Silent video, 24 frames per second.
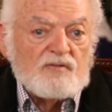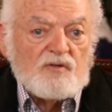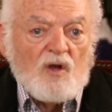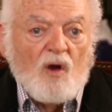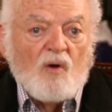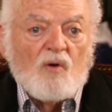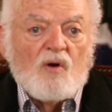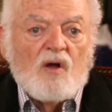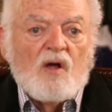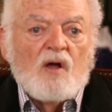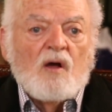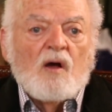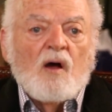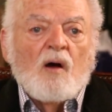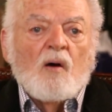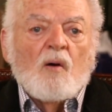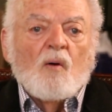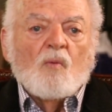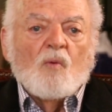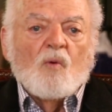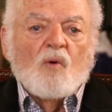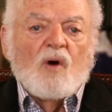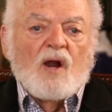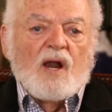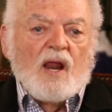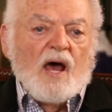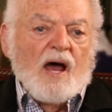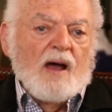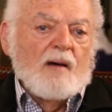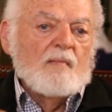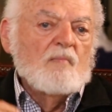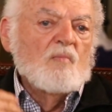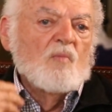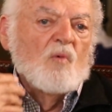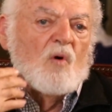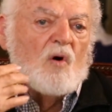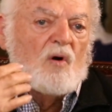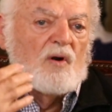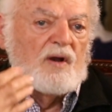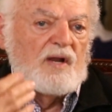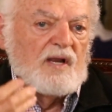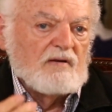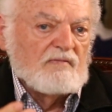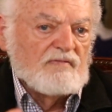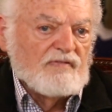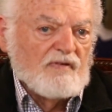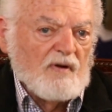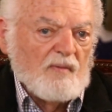So what I'm
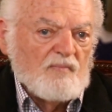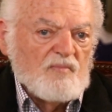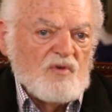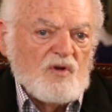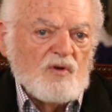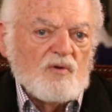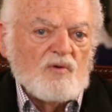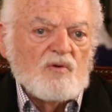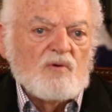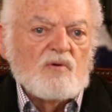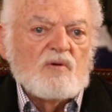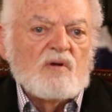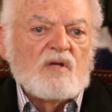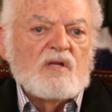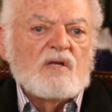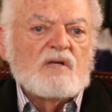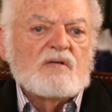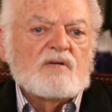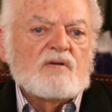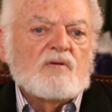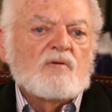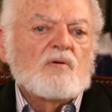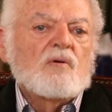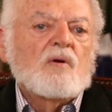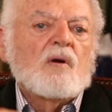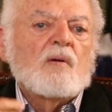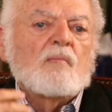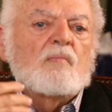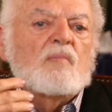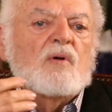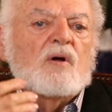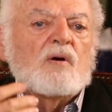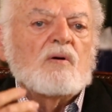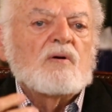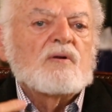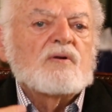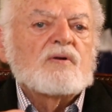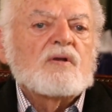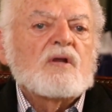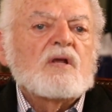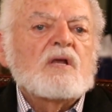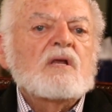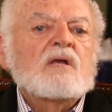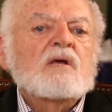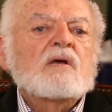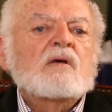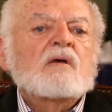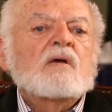wanting from you is your
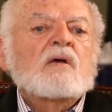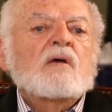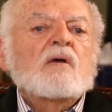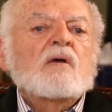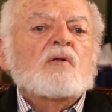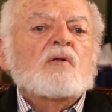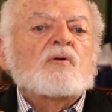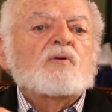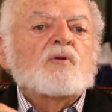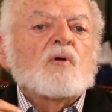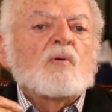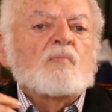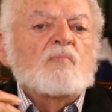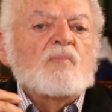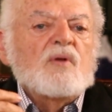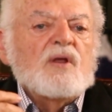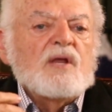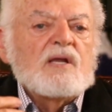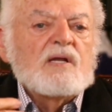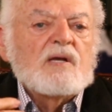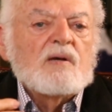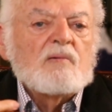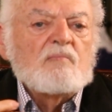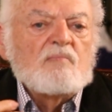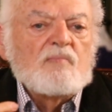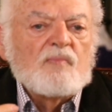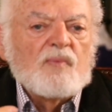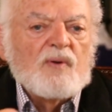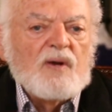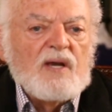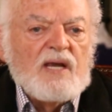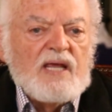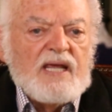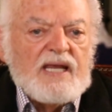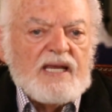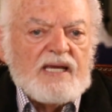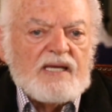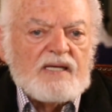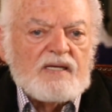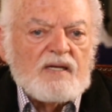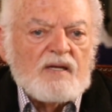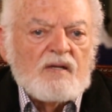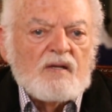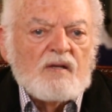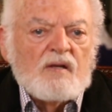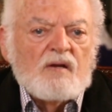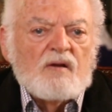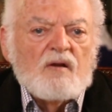ability to be complete.
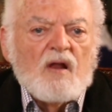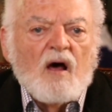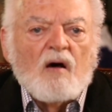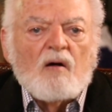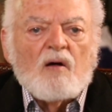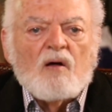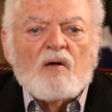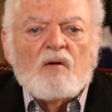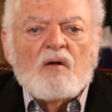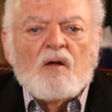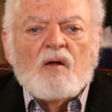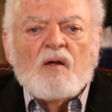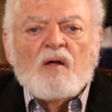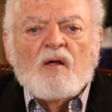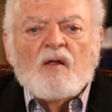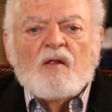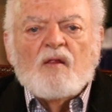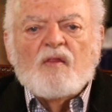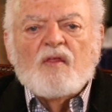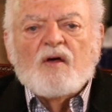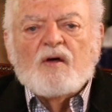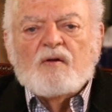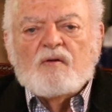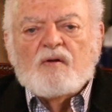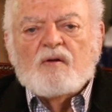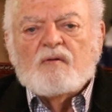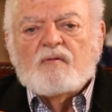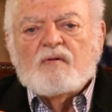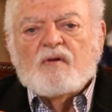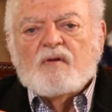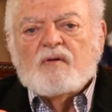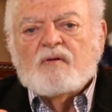Now, the